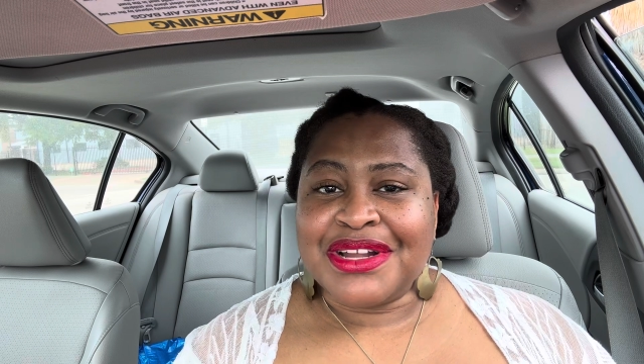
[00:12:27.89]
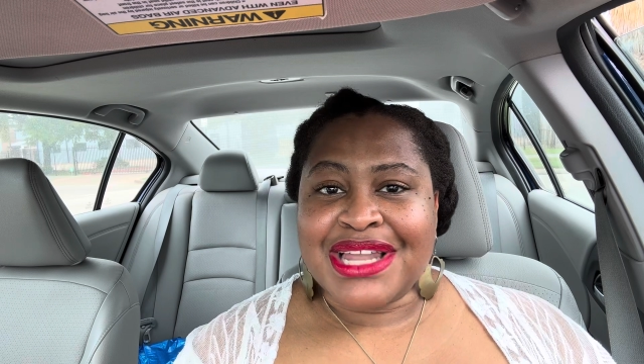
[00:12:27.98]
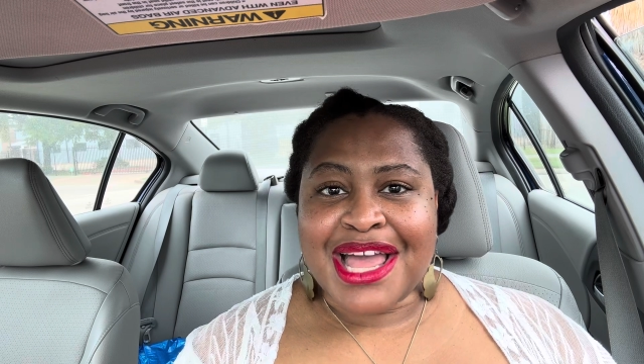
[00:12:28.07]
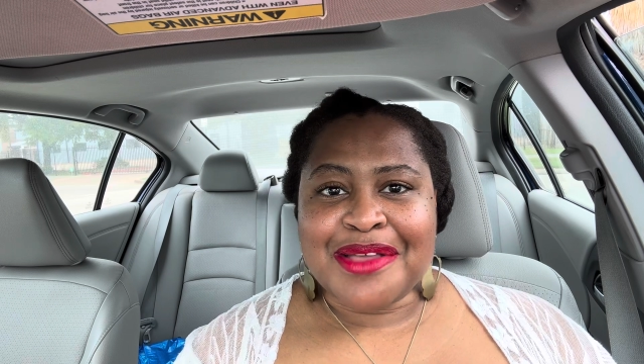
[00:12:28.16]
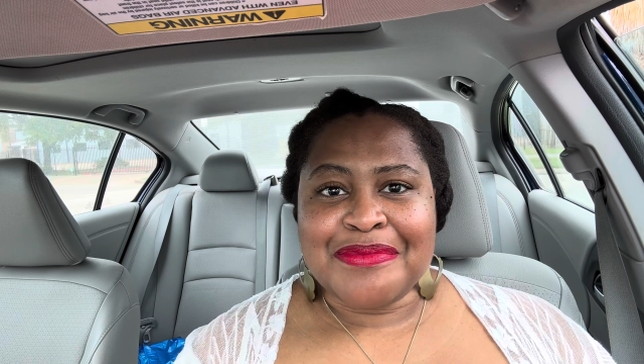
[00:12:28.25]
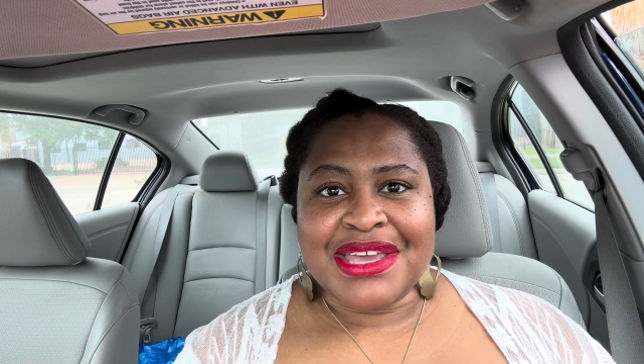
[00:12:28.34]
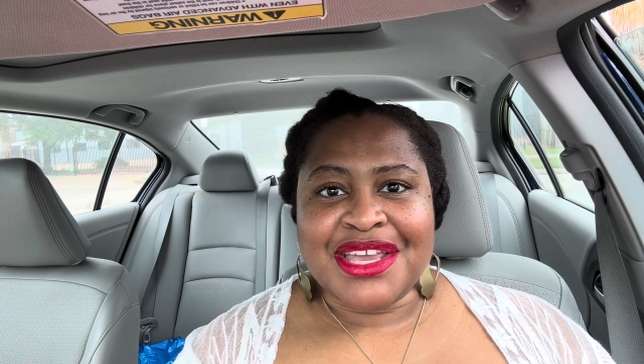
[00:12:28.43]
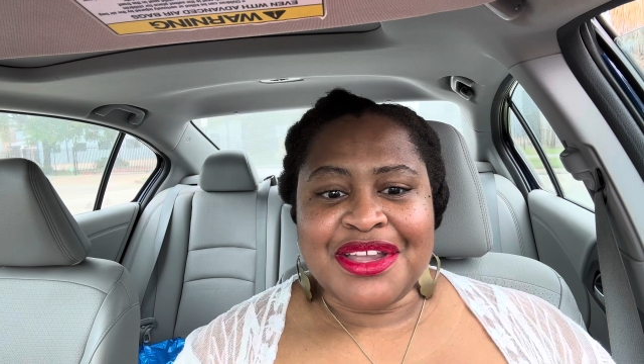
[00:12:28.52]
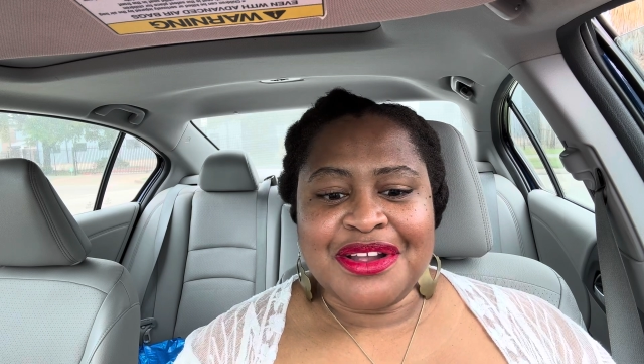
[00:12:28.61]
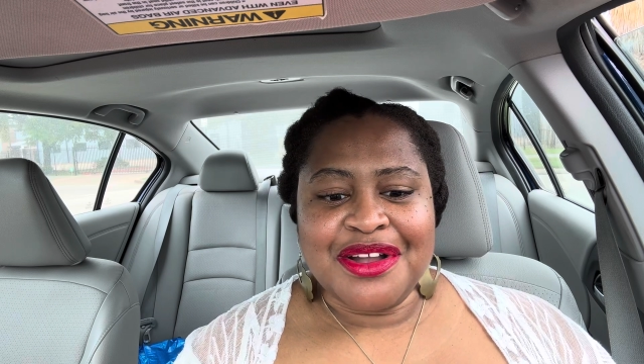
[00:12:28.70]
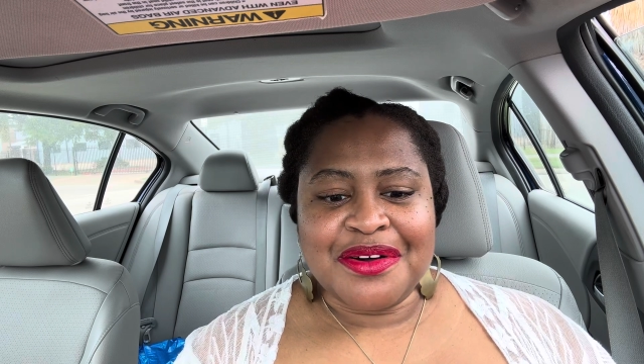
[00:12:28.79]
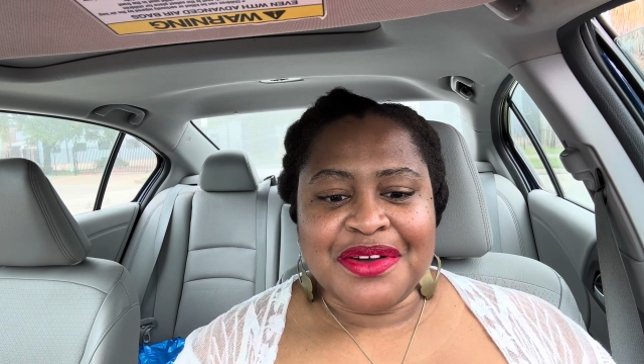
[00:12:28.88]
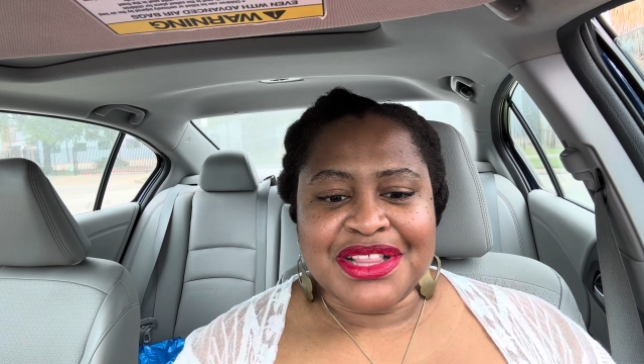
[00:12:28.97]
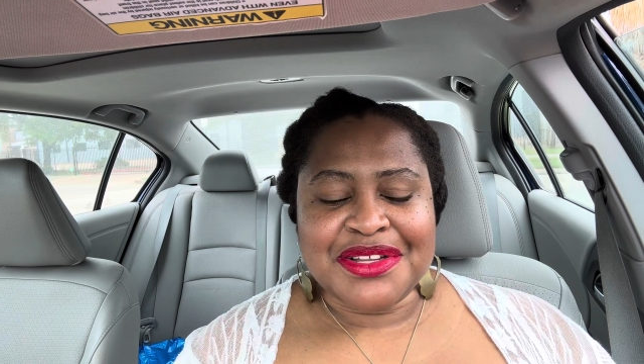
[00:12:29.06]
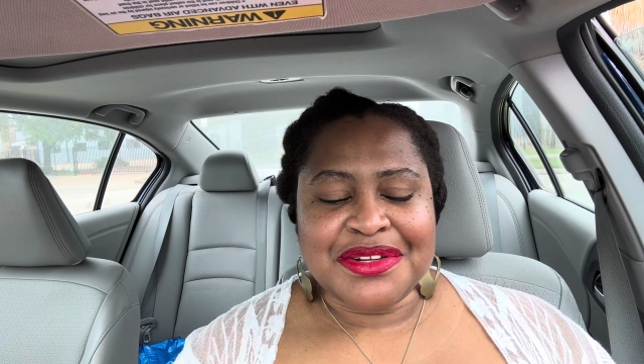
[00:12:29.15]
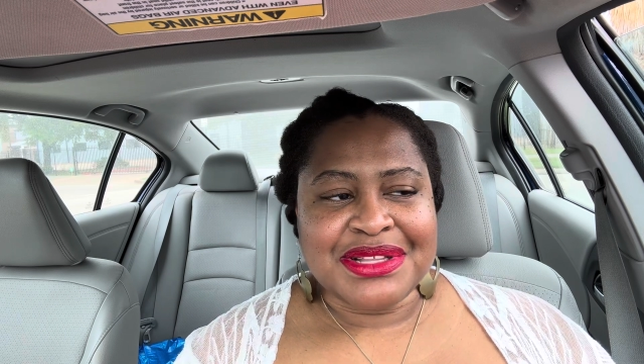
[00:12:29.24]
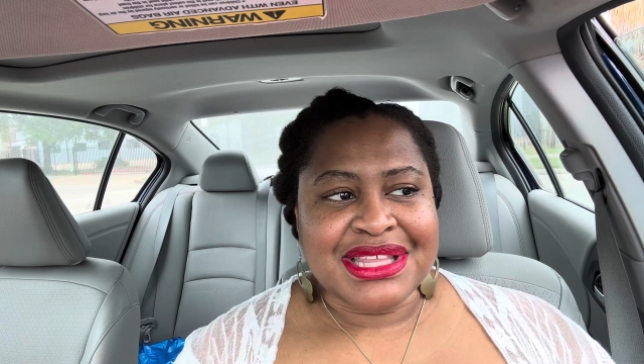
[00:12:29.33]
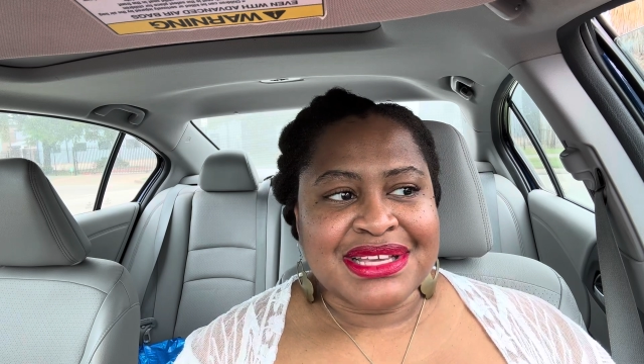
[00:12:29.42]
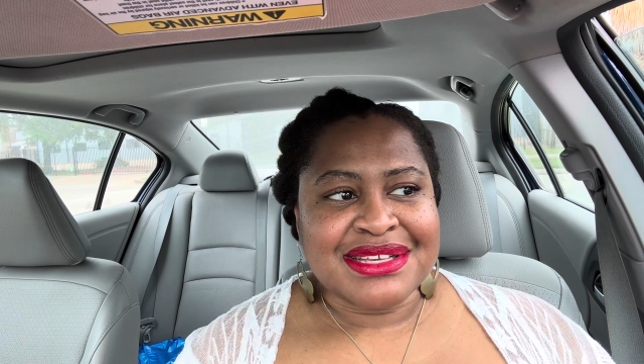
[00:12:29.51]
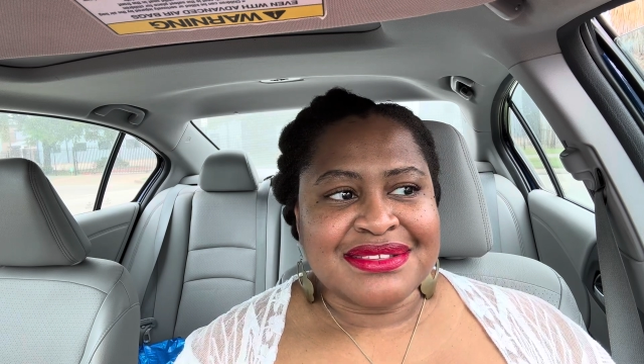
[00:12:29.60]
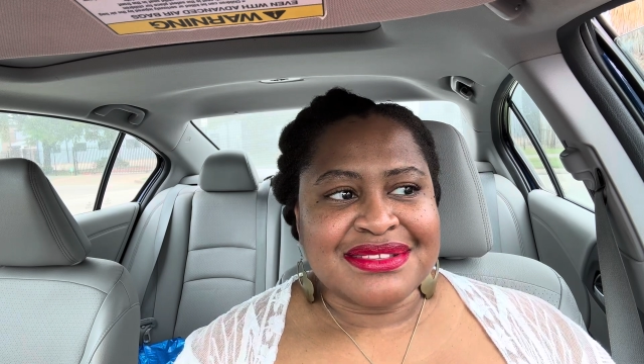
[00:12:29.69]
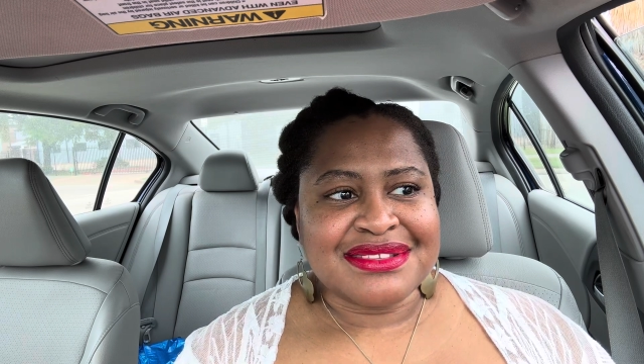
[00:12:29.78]
like me, you're going through
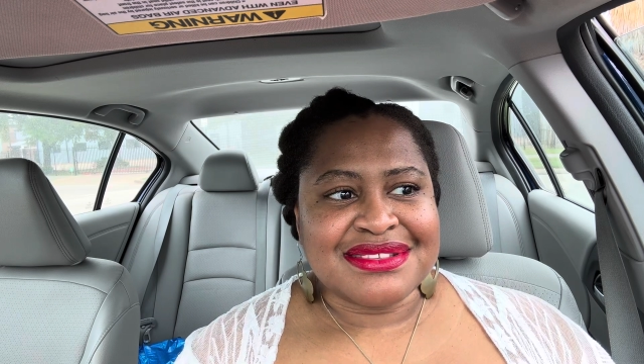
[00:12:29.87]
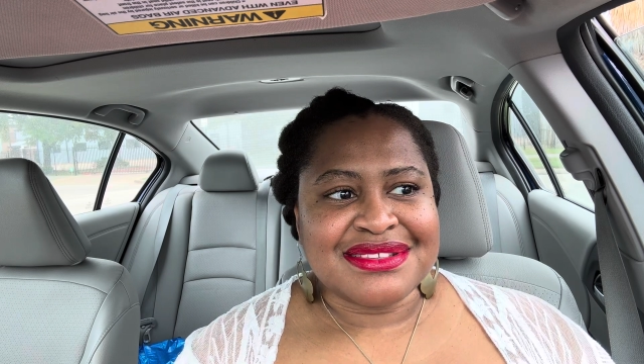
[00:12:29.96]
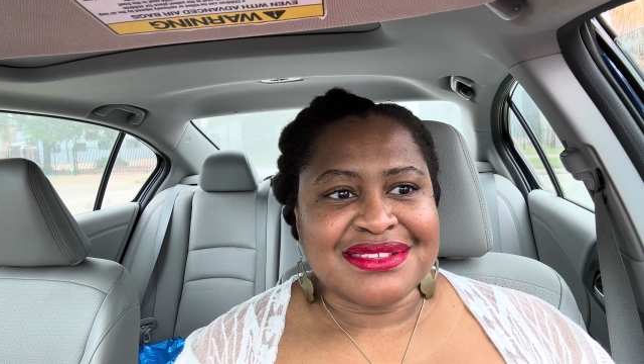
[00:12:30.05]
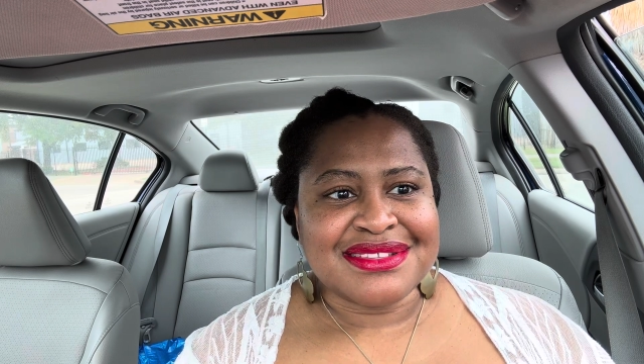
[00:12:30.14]
this,